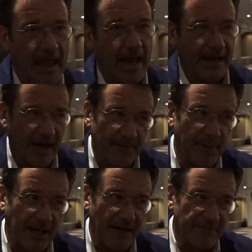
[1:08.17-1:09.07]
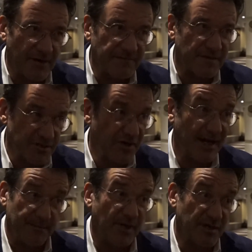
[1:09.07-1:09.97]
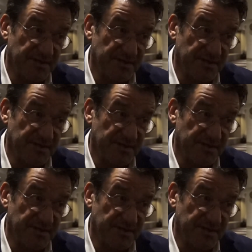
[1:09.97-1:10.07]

And I became very frustrated because